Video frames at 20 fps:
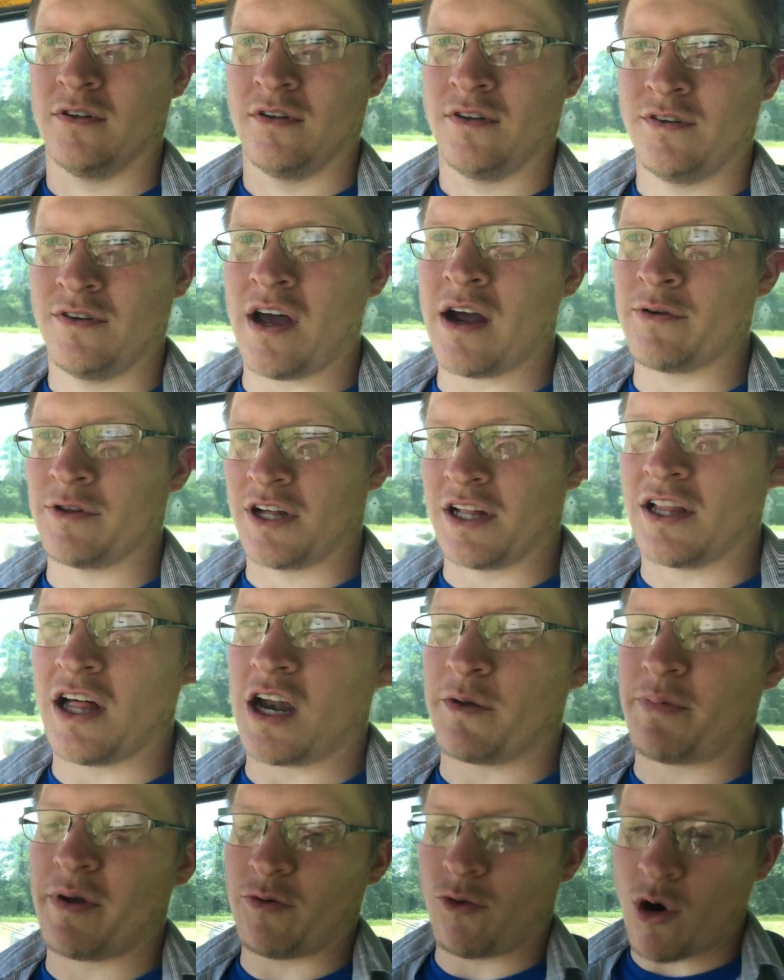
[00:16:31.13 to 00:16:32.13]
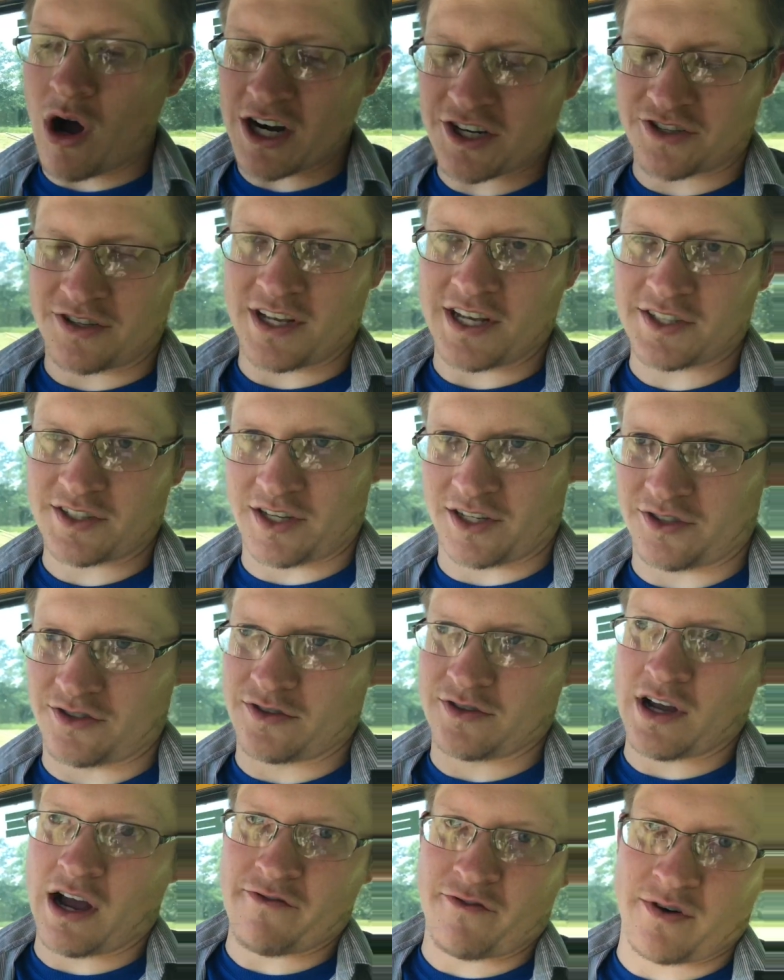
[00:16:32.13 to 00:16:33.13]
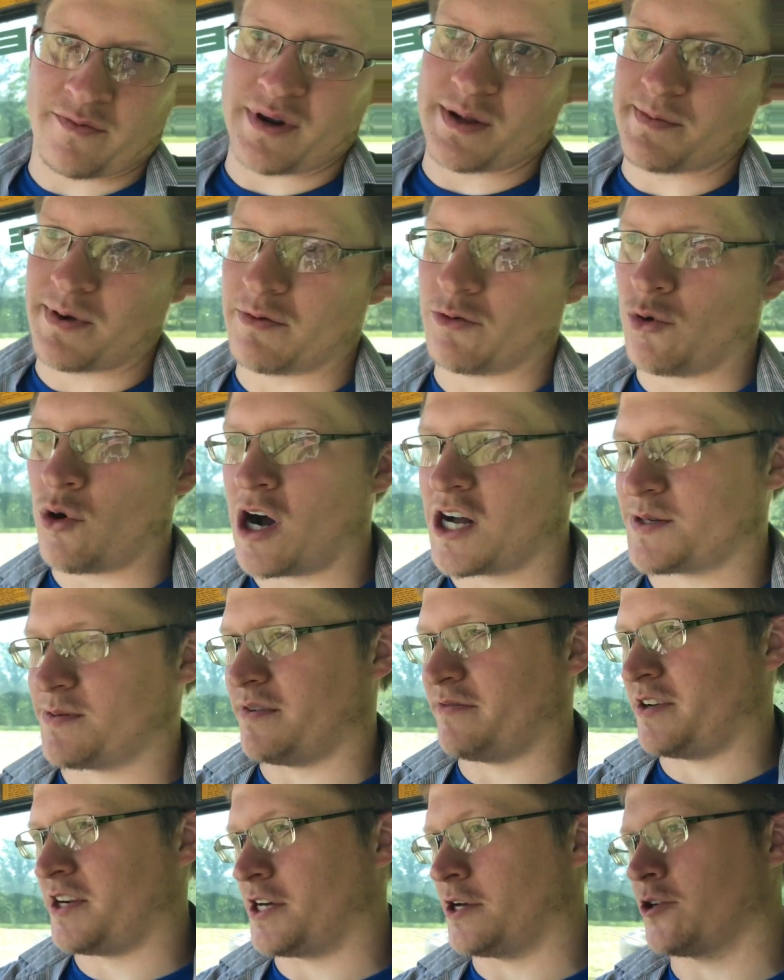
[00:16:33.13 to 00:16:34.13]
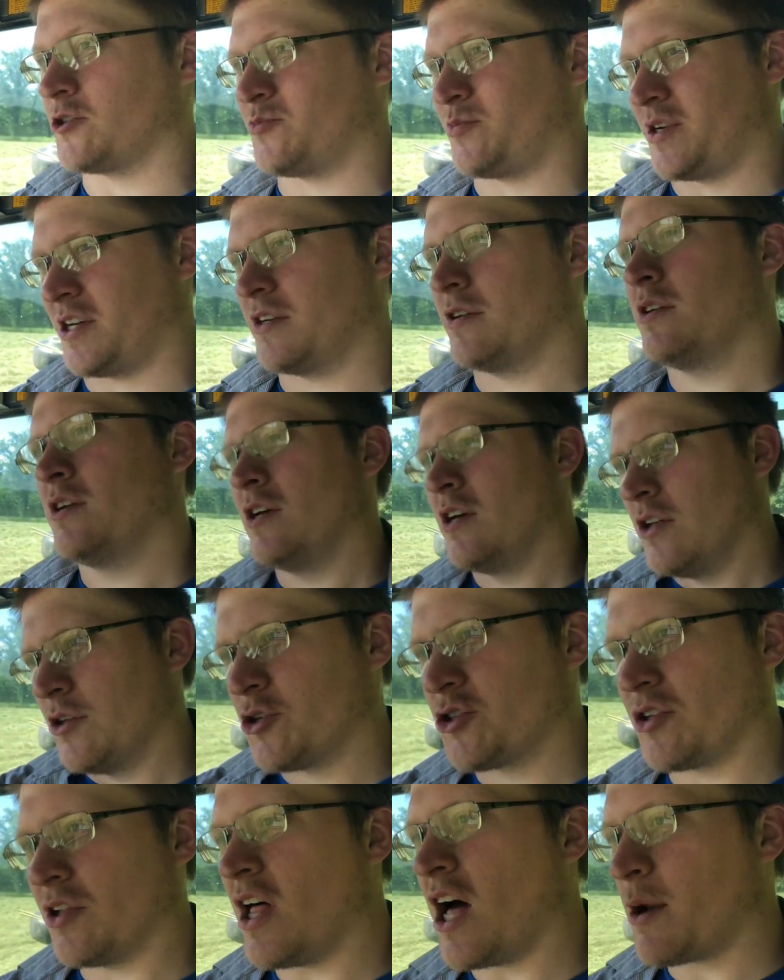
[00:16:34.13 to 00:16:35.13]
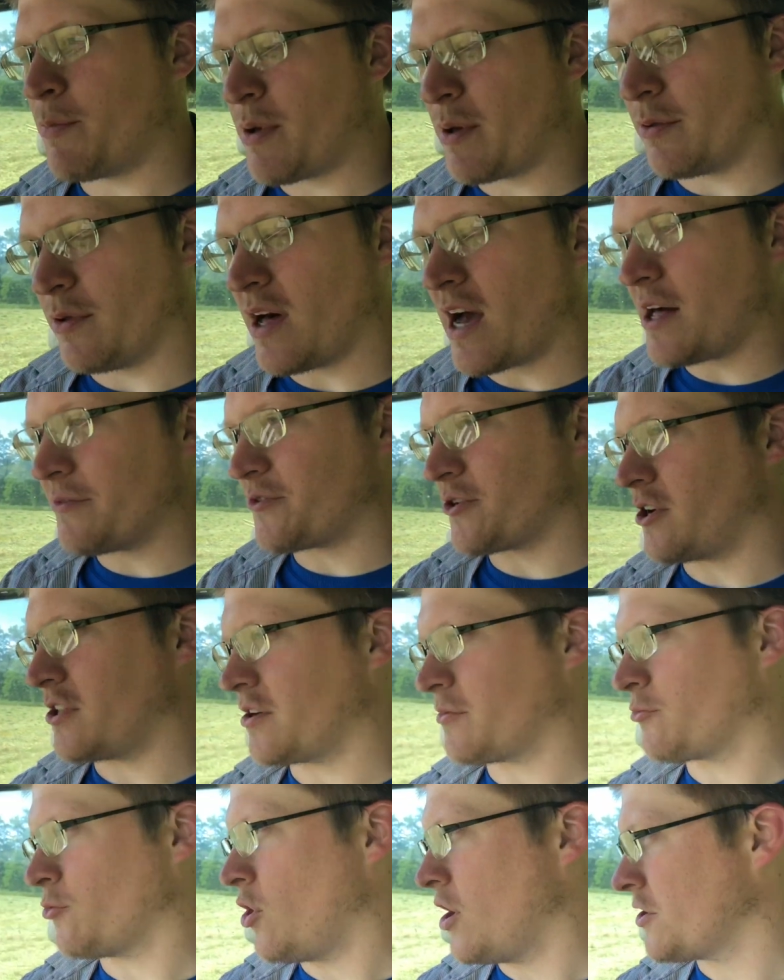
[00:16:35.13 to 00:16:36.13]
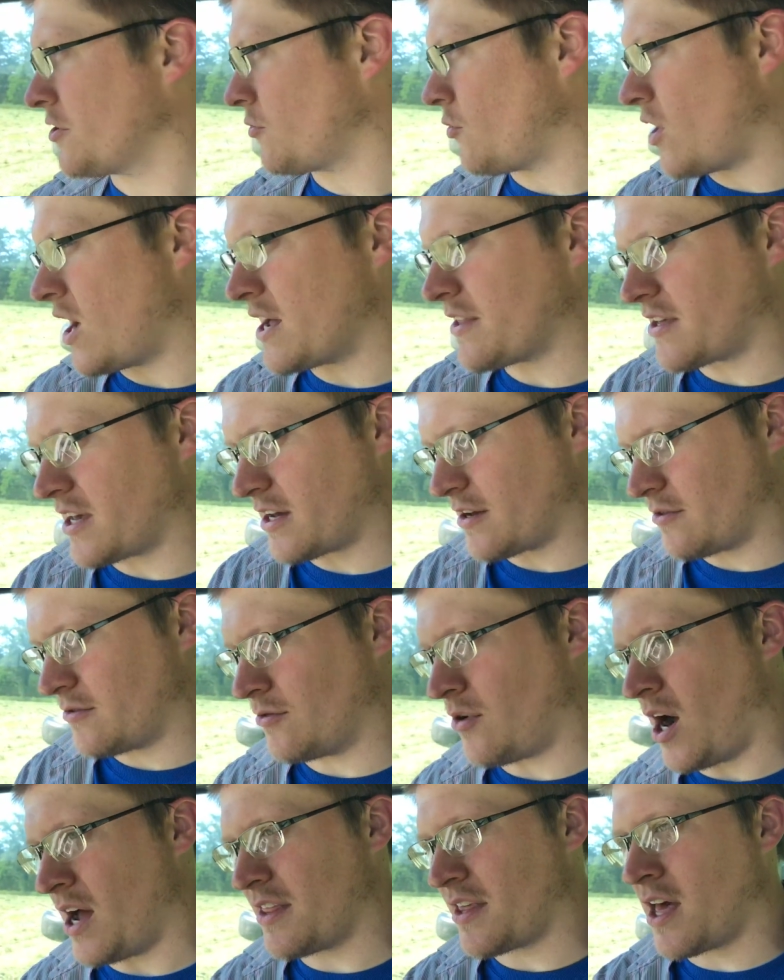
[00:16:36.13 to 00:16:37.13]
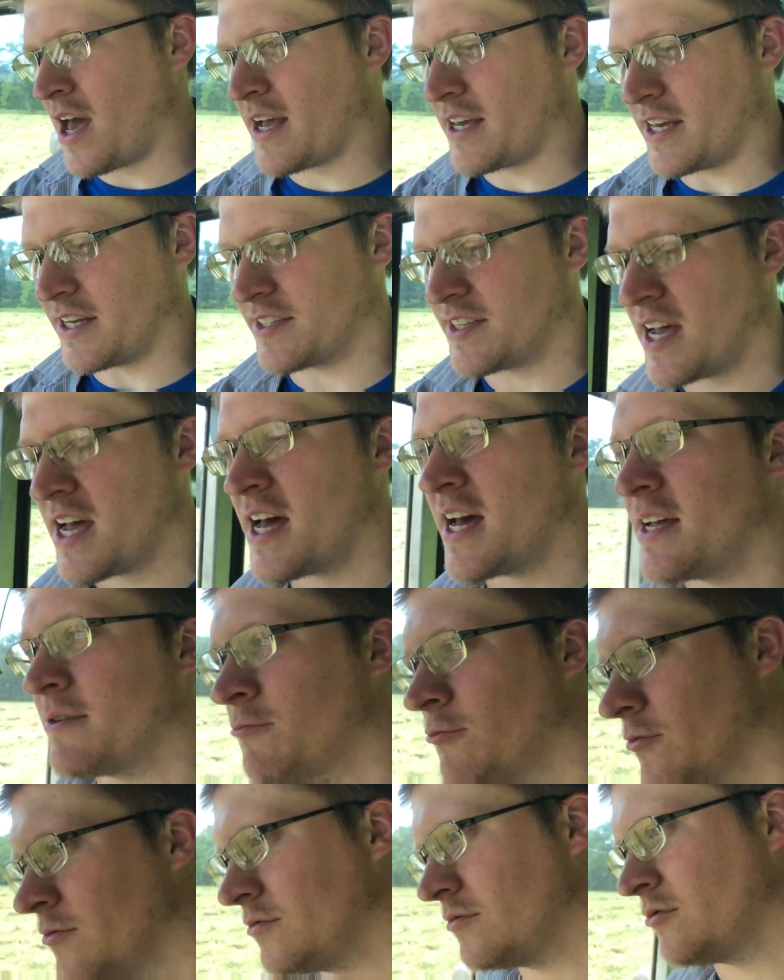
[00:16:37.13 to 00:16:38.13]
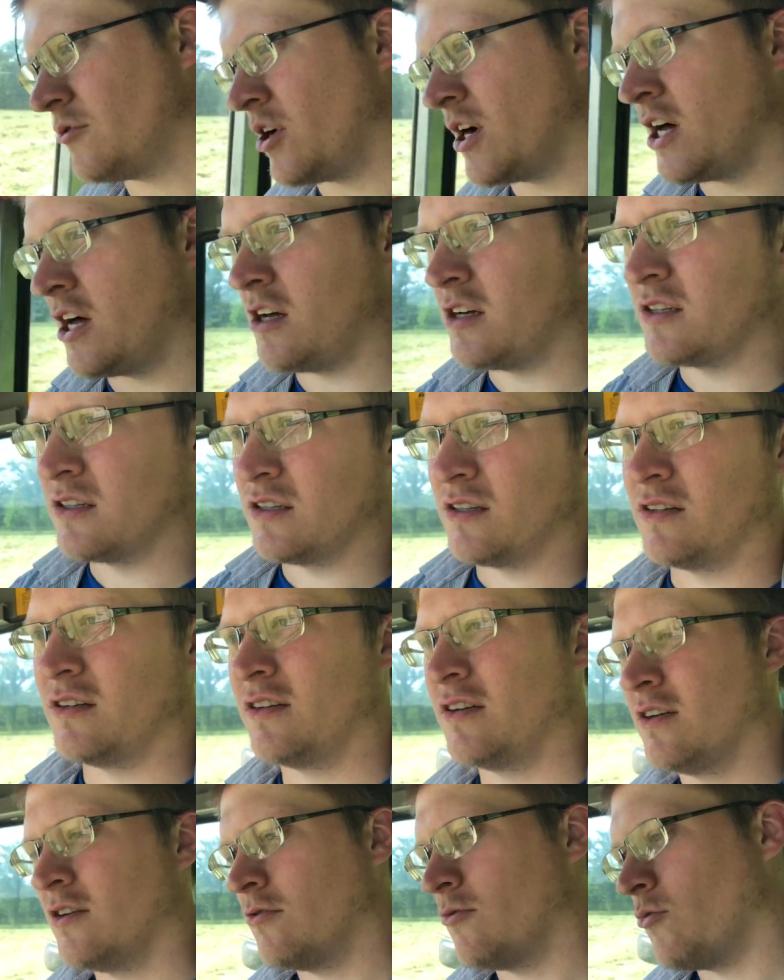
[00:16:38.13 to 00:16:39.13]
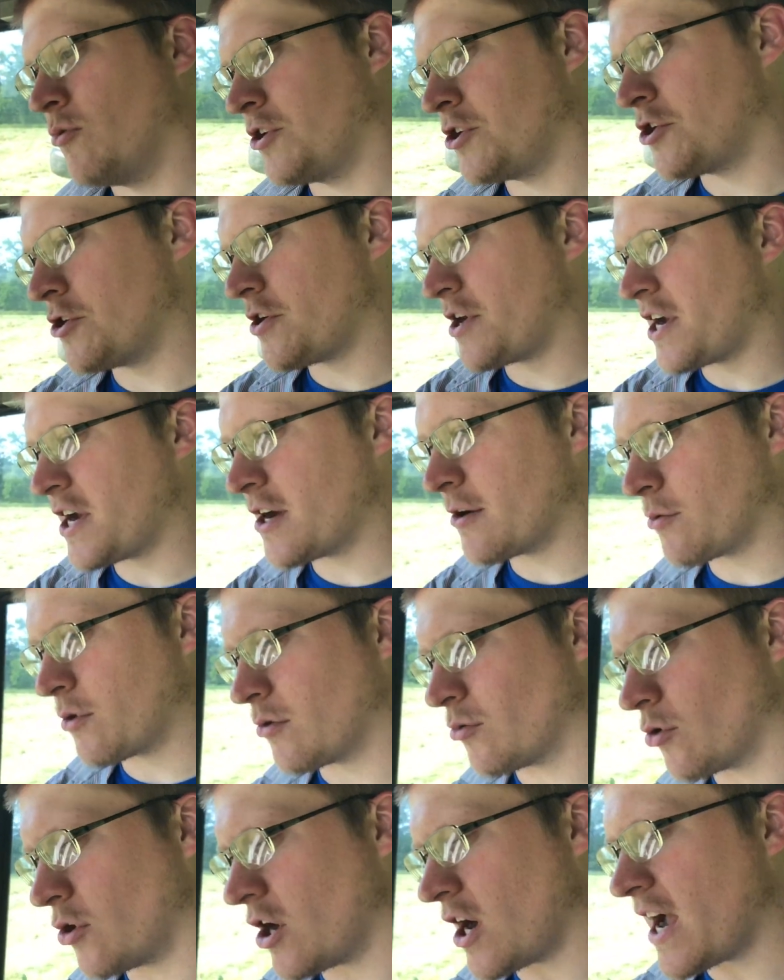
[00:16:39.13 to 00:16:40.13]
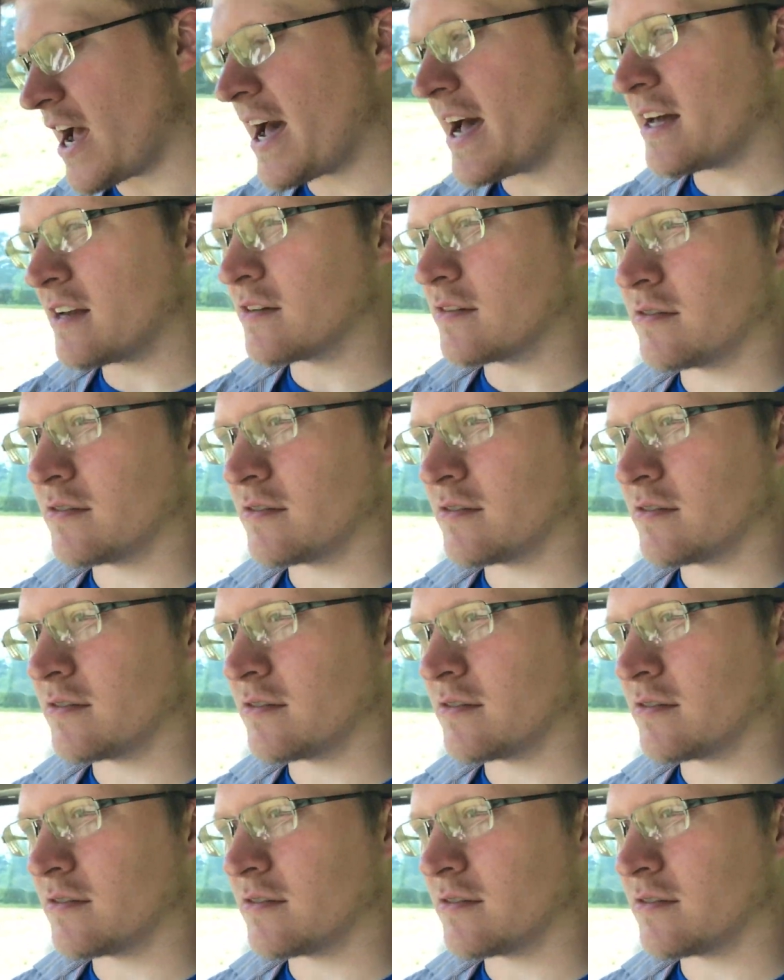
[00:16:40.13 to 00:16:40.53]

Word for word: not really a lot of people watching this because not very many people watch my videos, but there's a lot of people out there that wonder why the heck you ted. Well, when you're here where we're at,